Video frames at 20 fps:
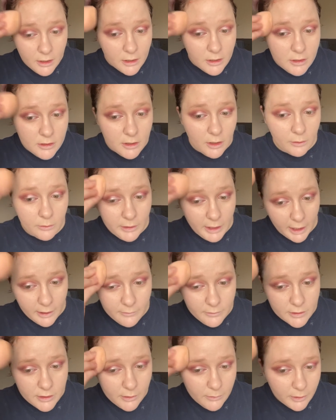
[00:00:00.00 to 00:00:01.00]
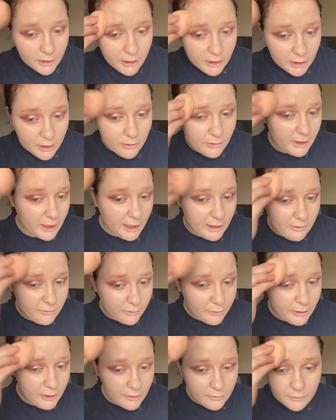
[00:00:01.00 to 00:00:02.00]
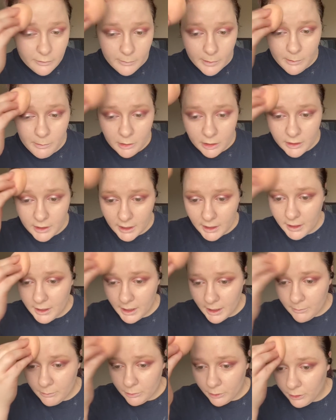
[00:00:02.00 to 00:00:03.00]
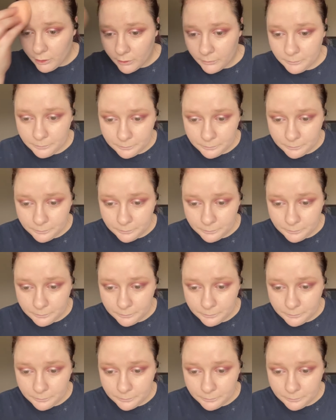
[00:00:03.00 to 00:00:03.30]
So yeah, so we're gonna go to California for my birthday in April,